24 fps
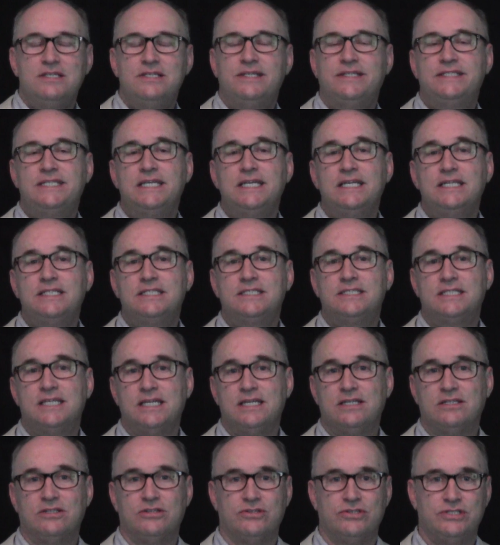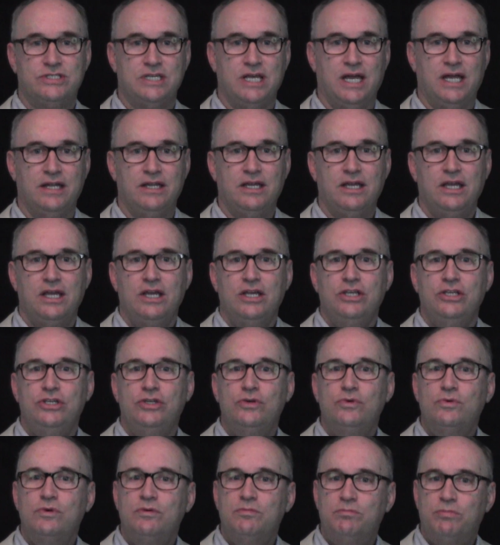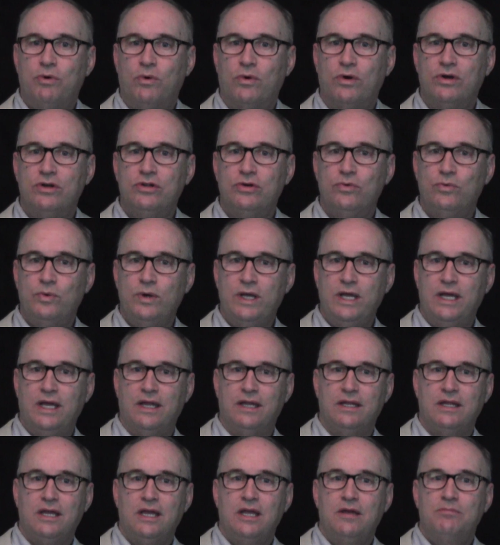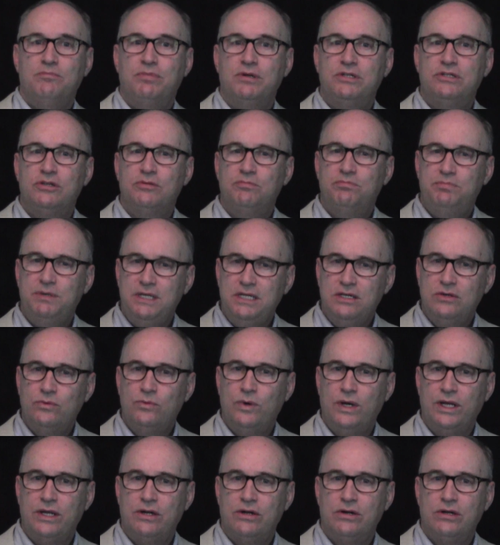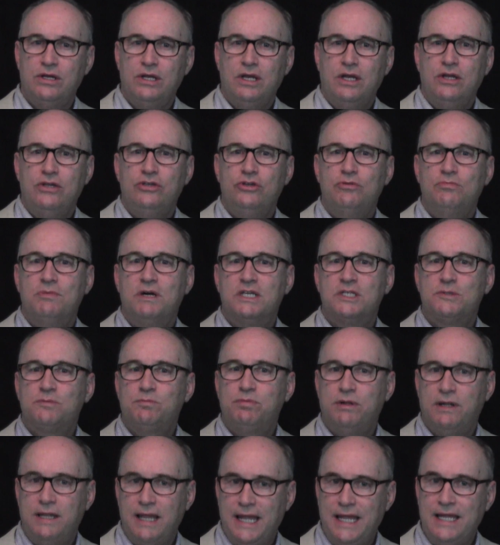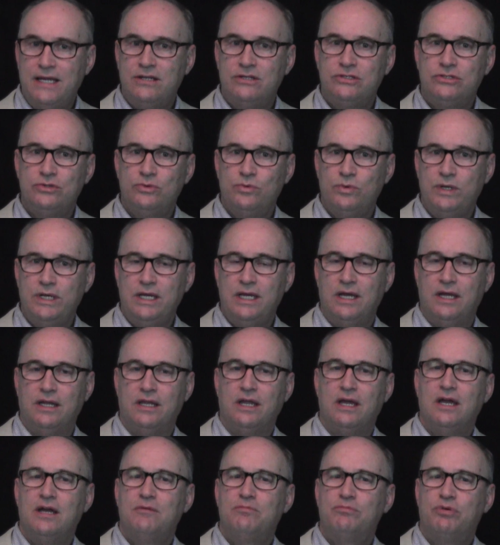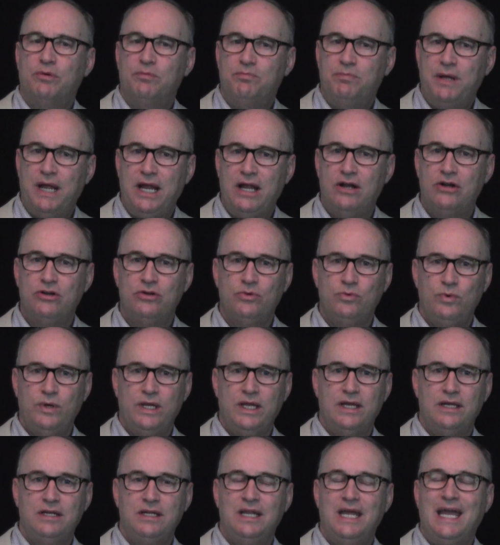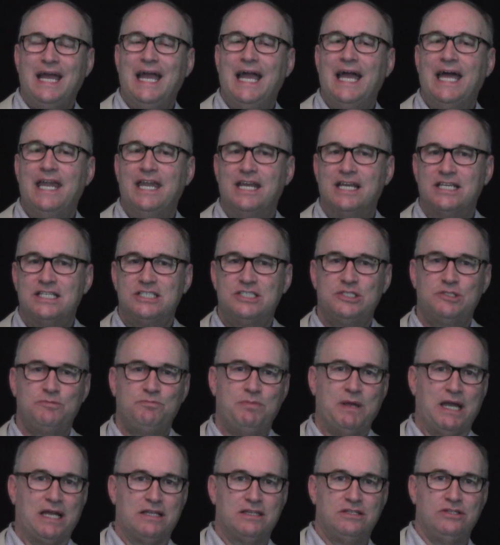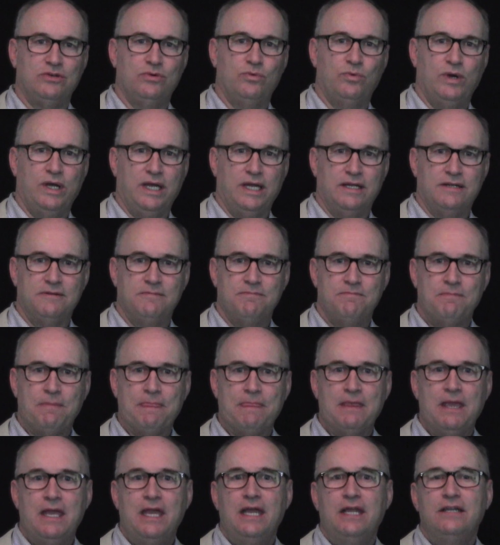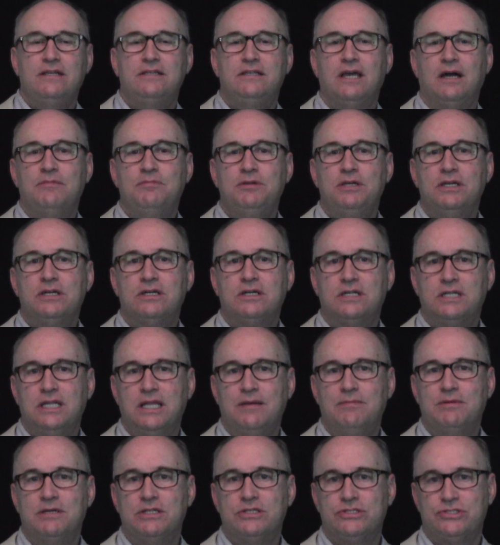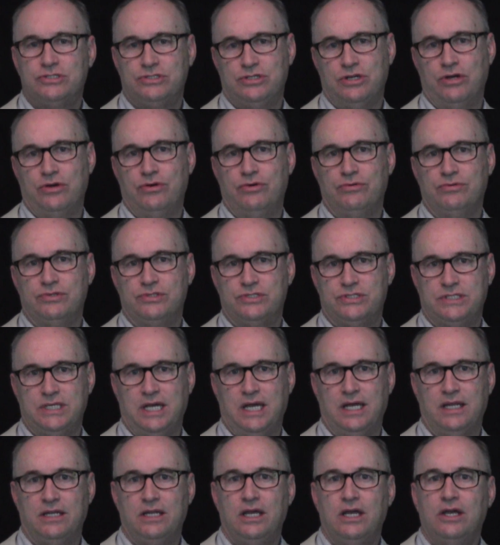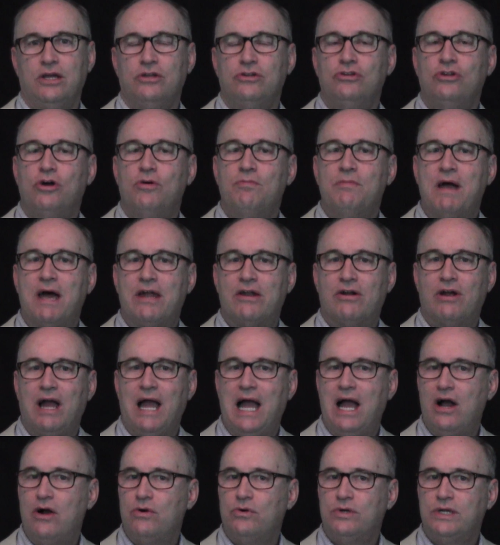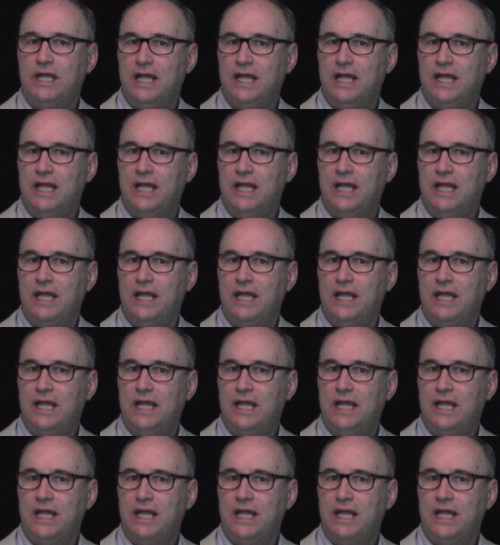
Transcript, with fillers: Zig Ziglar said, You were born to win. But to be a winner, you must plan to win, prepare to win, and expect to win. W. Clement Stone said, No matter how